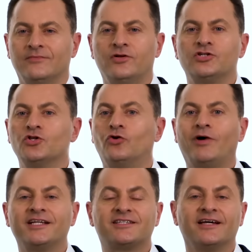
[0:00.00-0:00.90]
There's no
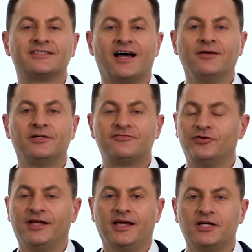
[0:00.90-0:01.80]
right size diamond for an
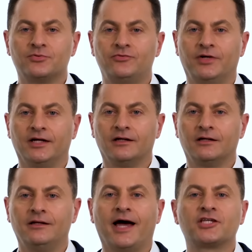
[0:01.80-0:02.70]
engagement ring.
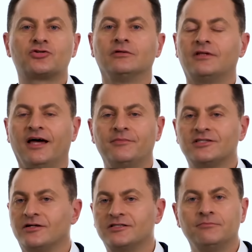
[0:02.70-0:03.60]
Natural diamonds
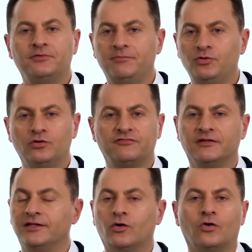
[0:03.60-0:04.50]
are simply beautiful
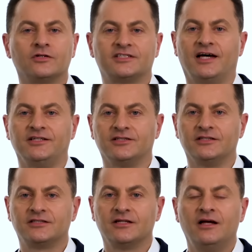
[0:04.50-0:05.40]
in all
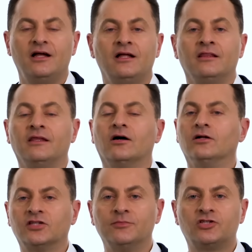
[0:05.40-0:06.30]
sizes. The
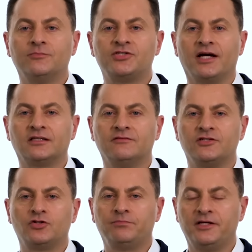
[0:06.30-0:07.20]
ultimate objective is
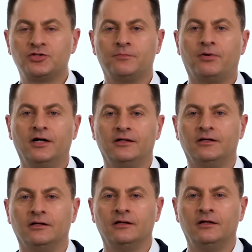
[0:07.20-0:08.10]
to please your
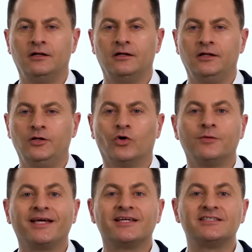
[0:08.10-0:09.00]
partner. You want to
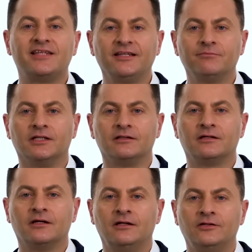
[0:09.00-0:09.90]
make a statement
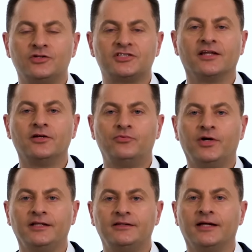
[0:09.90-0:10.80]
to
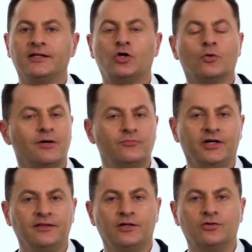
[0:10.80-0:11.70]
celebrate and
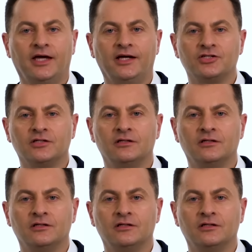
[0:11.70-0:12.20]
commemorate the occasion.